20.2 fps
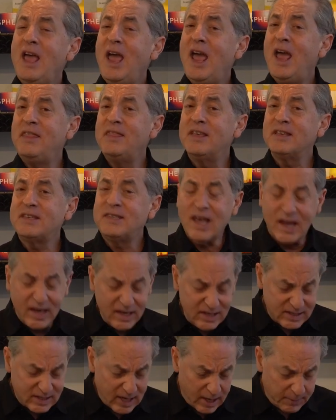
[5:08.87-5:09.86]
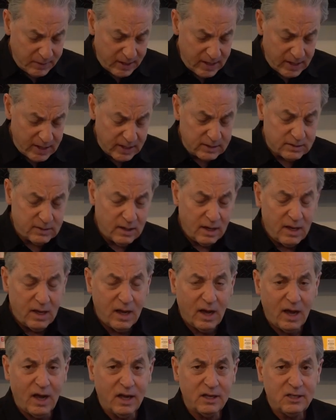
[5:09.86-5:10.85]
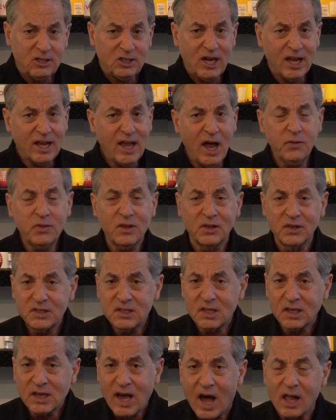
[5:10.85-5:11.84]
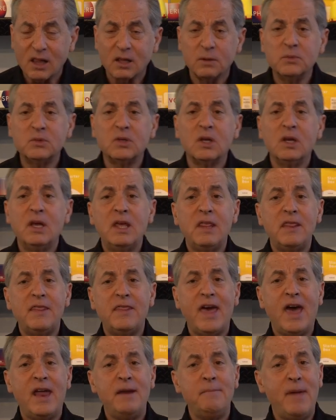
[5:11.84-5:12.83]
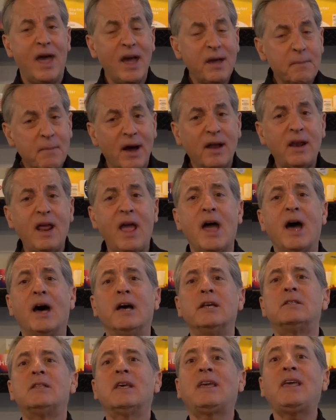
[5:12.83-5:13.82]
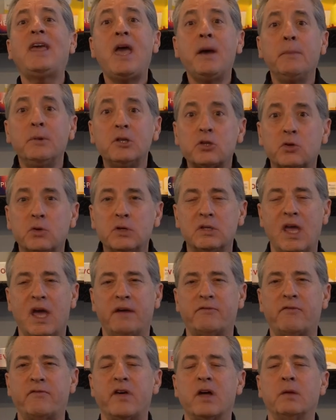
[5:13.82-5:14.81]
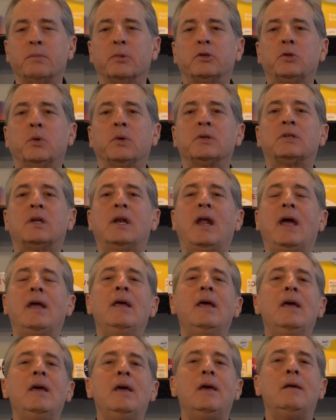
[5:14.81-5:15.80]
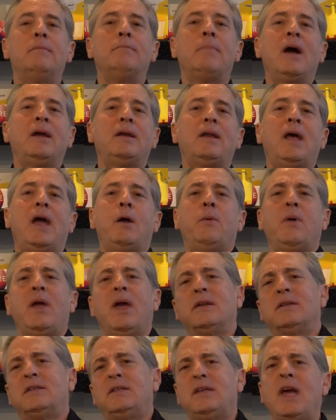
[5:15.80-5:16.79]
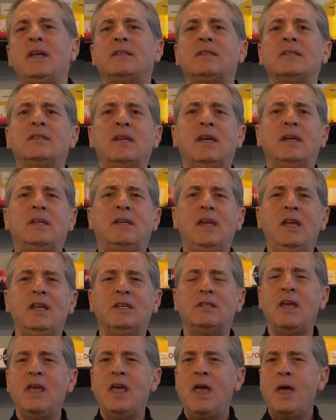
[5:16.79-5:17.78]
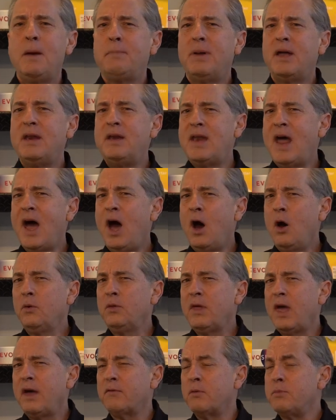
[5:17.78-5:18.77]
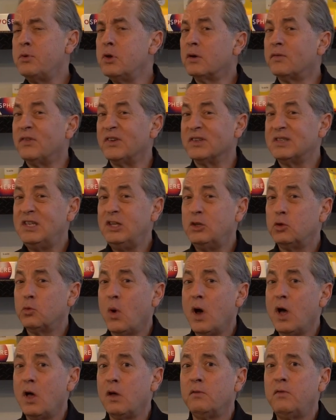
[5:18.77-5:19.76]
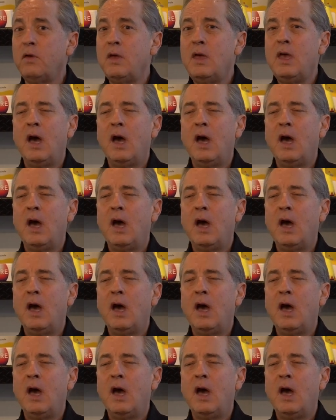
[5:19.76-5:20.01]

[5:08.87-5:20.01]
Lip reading: And the second step is check out the list of columns that MacMod has, the chemistries they have available to us today. In my day, we had C8s and C18s, but now they have a beautiful C12.